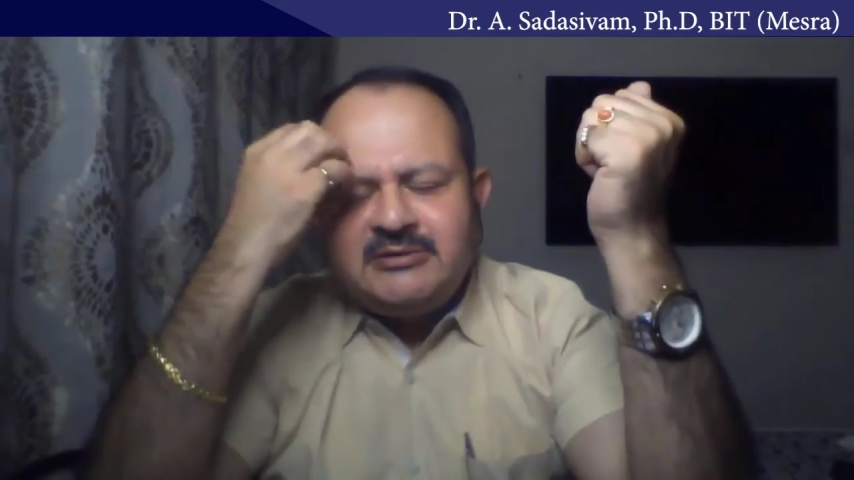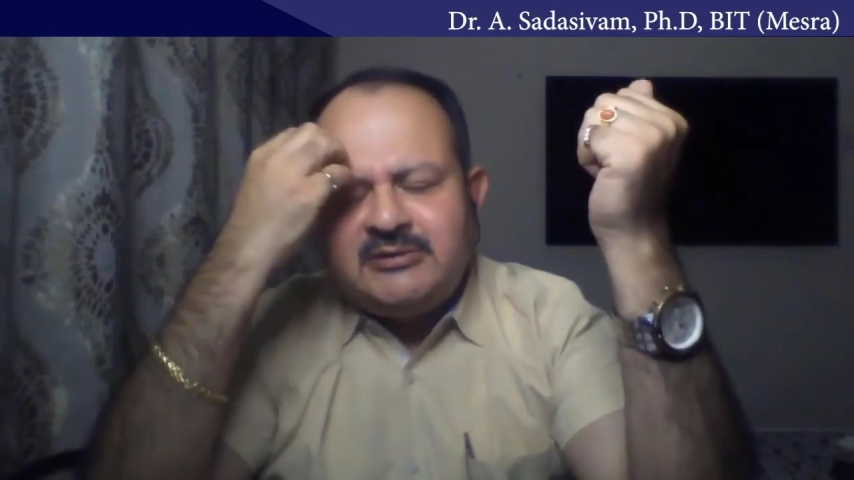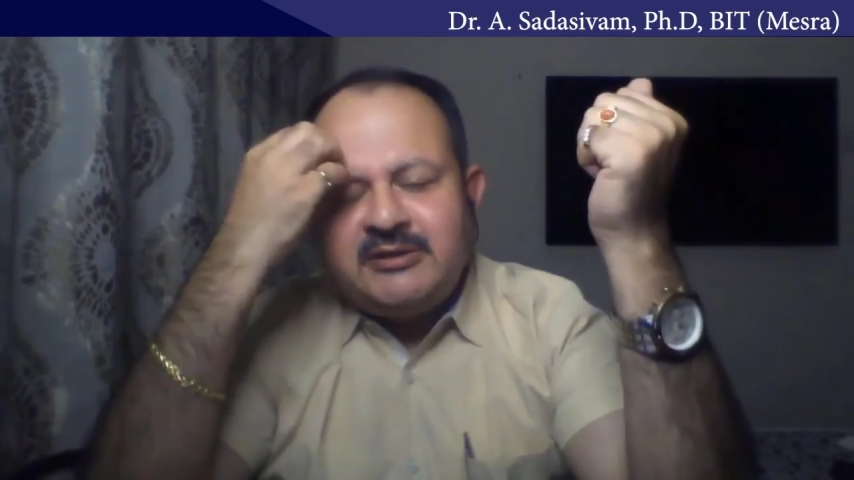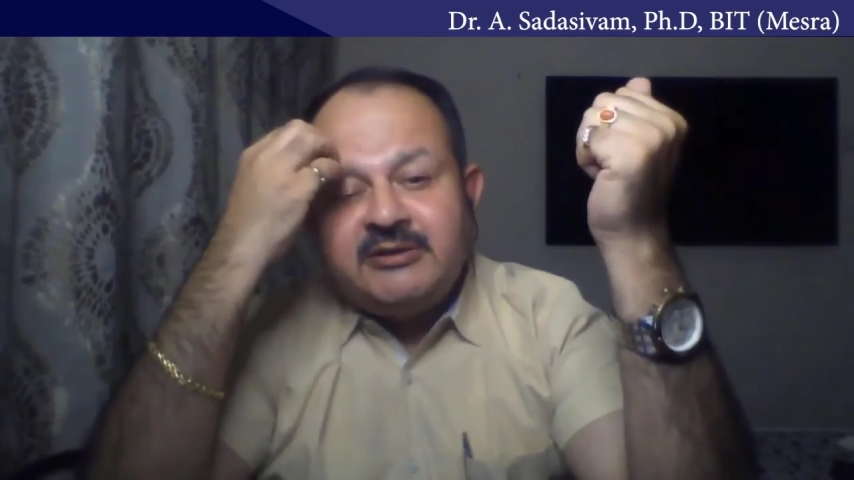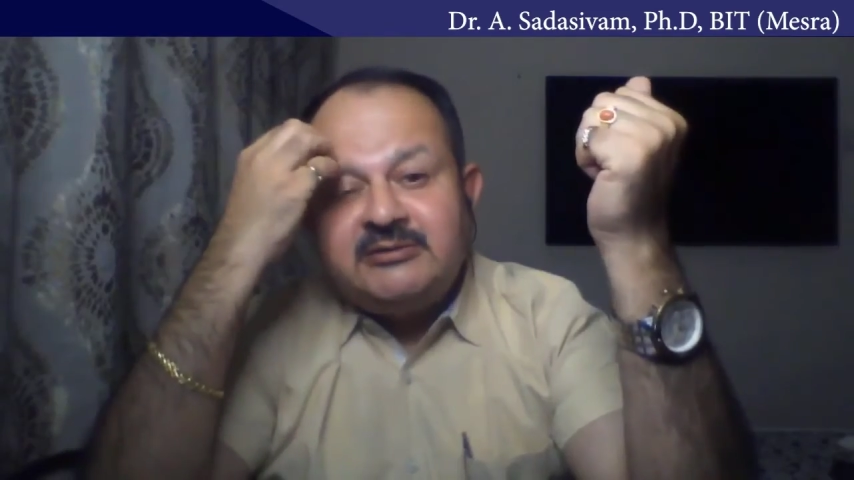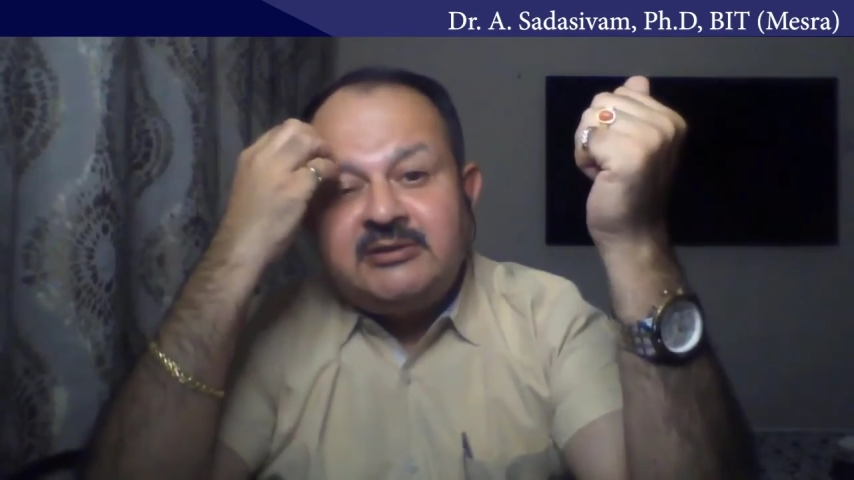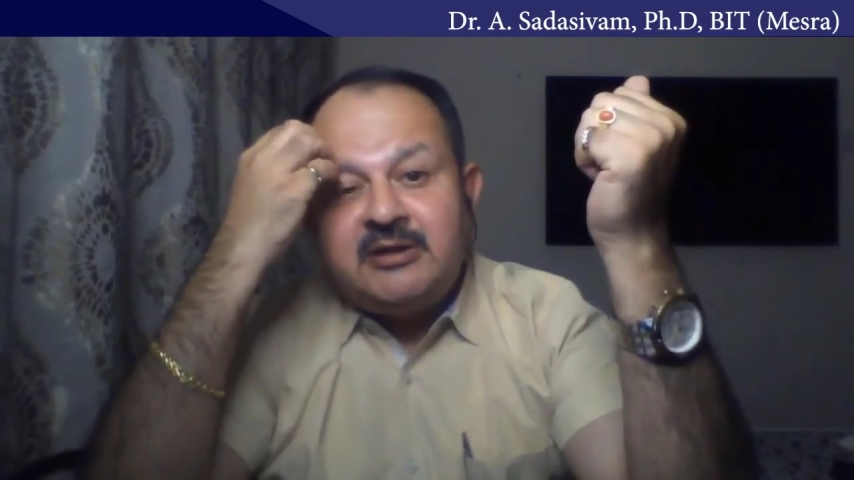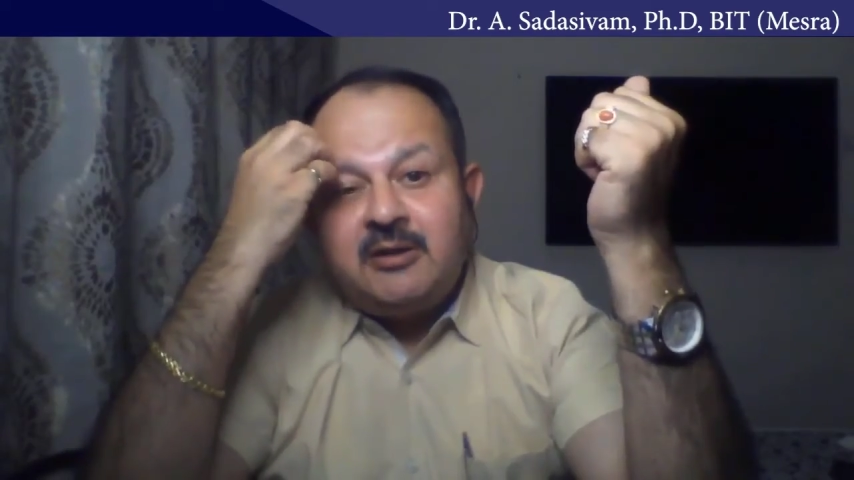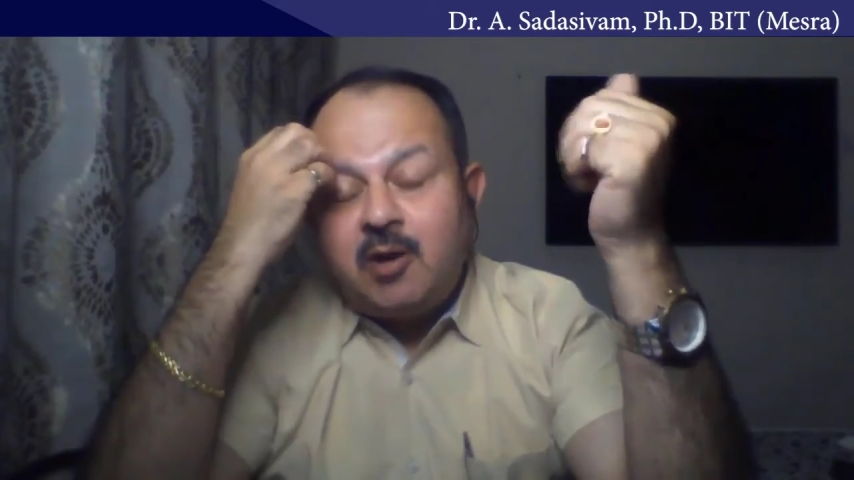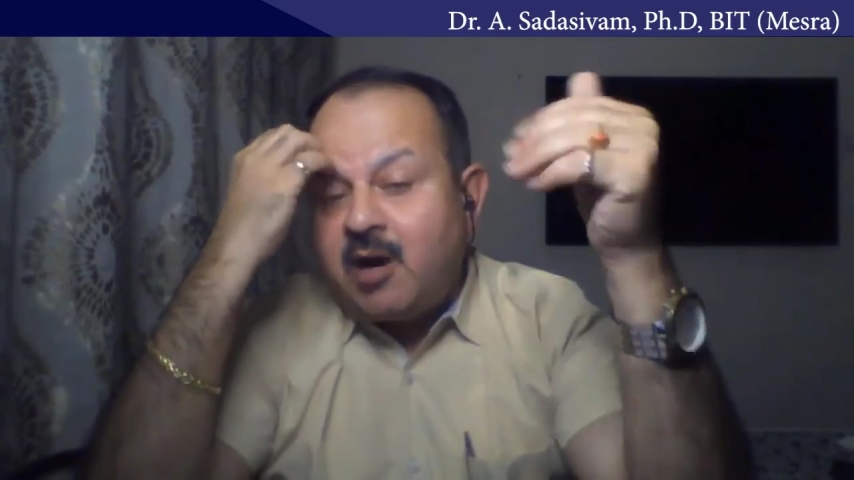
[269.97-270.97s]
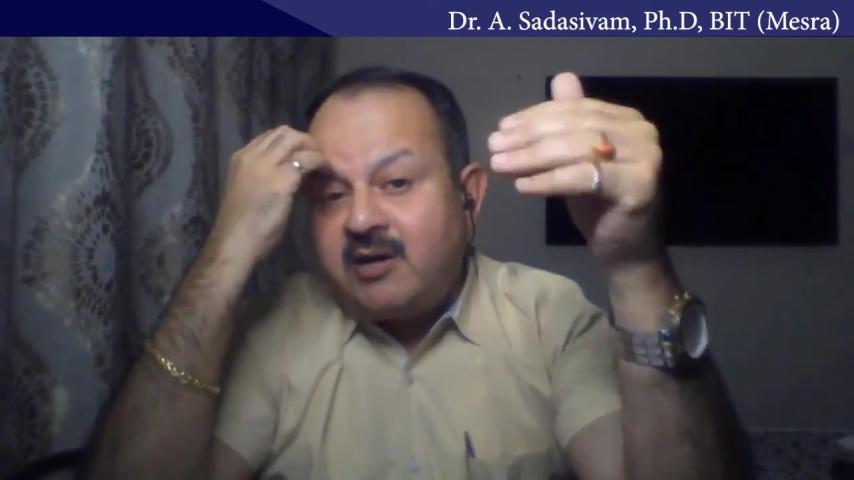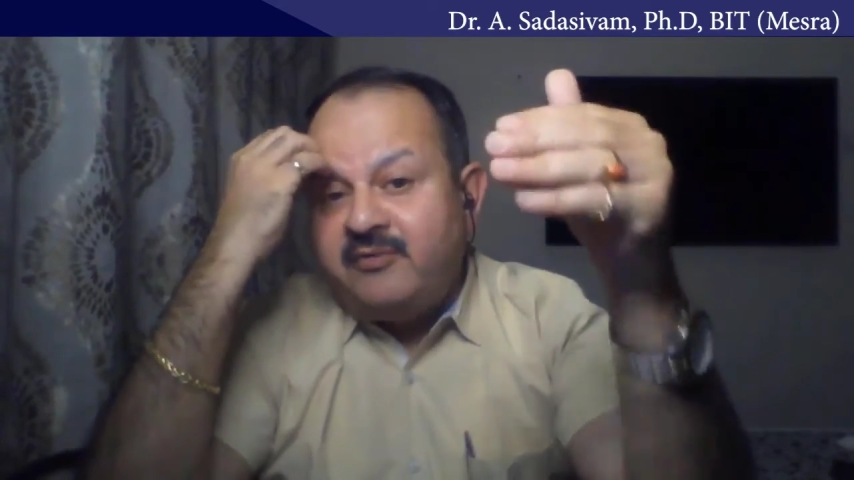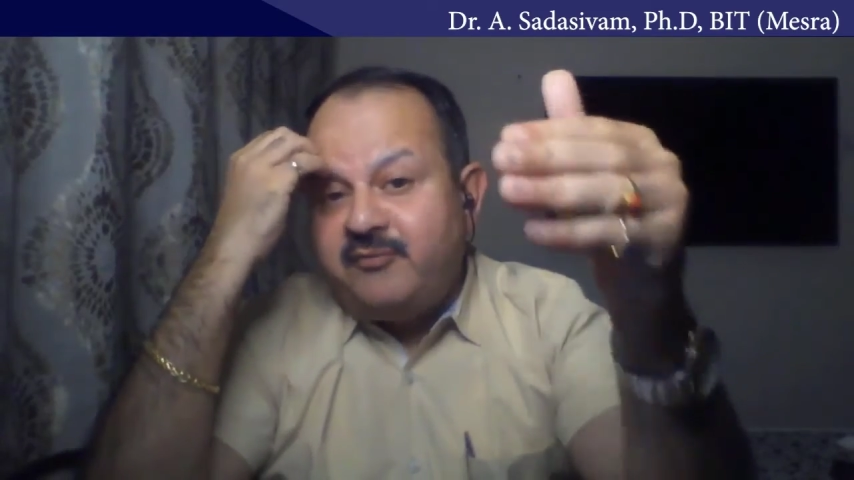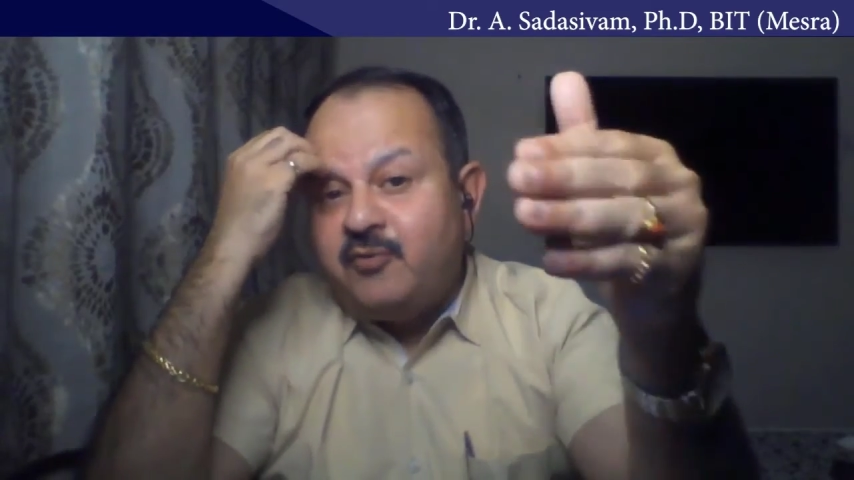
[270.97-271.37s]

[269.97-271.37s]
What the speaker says: etc., not if